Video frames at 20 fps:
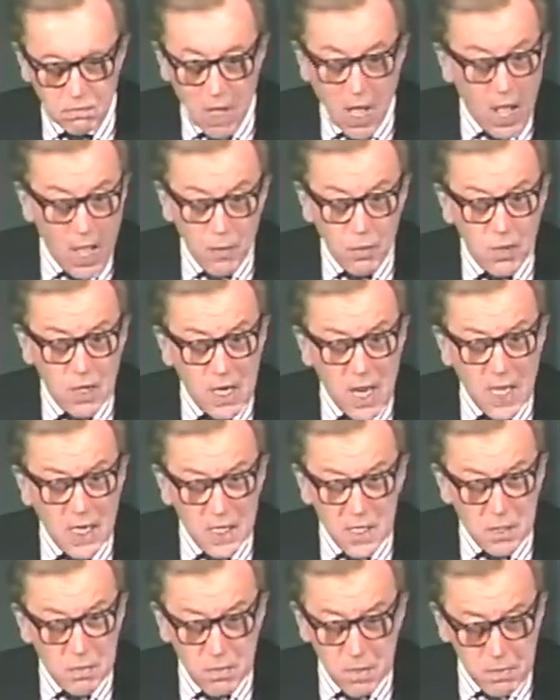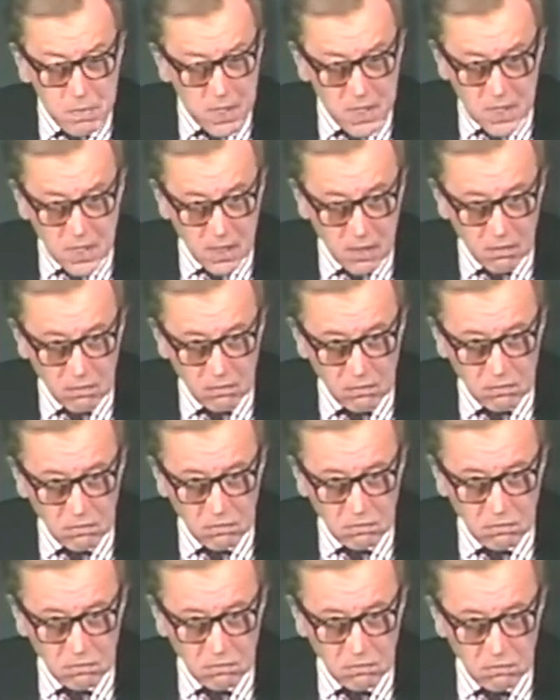I would like to be bitter,
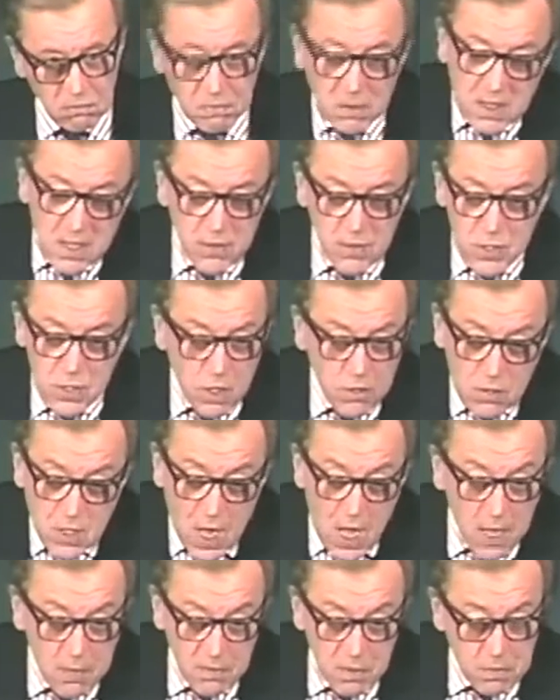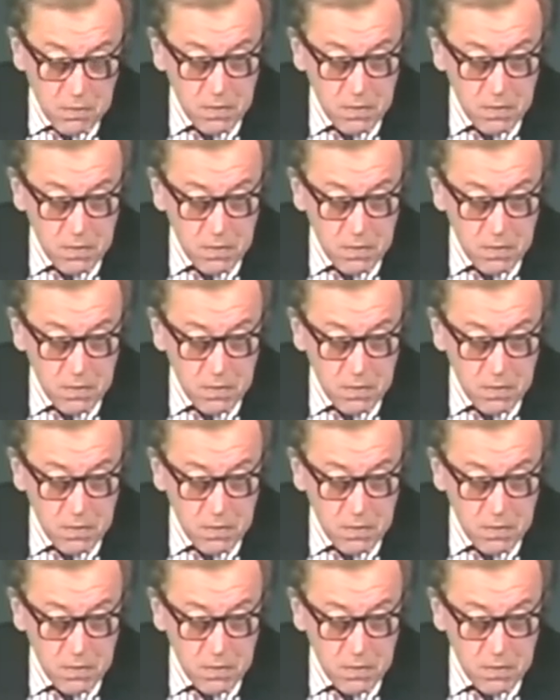but there is no time to